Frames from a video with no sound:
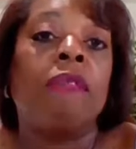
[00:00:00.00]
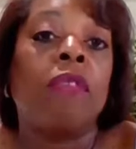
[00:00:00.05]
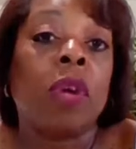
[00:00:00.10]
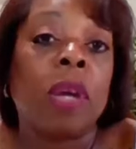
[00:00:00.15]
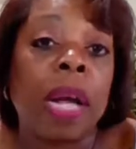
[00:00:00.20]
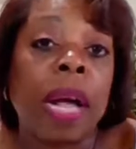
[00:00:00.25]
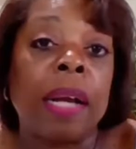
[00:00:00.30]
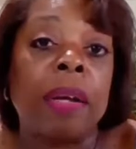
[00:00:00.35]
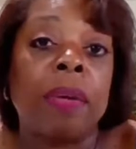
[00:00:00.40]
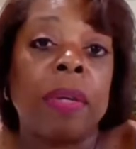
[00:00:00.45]

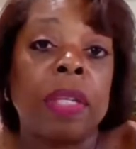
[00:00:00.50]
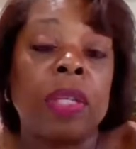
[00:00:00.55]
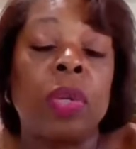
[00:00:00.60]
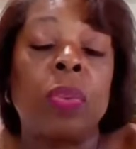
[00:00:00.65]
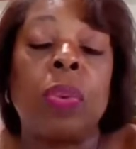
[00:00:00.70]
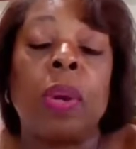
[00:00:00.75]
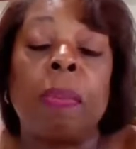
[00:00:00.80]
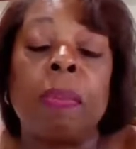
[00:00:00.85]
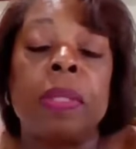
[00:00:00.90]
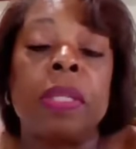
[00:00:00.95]
Congress, to
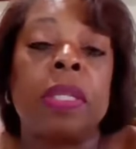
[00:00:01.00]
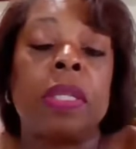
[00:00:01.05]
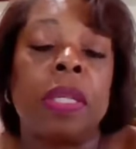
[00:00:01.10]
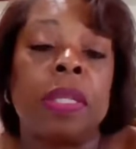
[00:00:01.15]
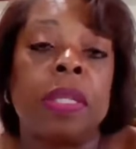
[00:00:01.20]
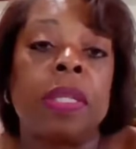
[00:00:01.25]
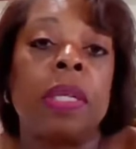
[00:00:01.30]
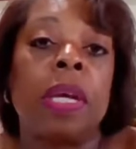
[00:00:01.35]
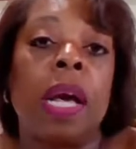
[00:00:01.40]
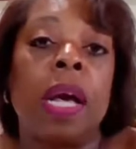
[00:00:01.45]
represent
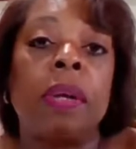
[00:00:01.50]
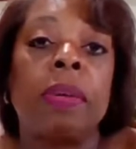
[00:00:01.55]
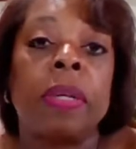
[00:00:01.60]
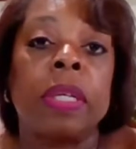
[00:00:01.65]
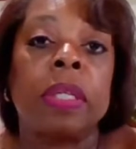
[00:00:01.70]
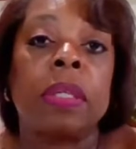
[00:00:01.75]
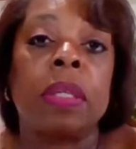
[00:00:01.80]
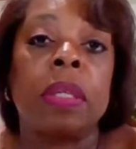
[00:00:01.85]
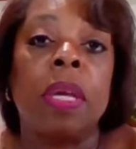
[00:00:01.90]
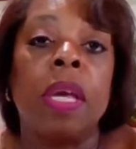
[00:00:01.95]
us in
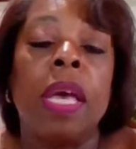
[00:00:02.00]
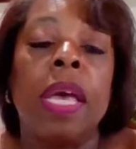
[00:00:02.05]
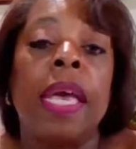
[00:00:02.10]
Congress.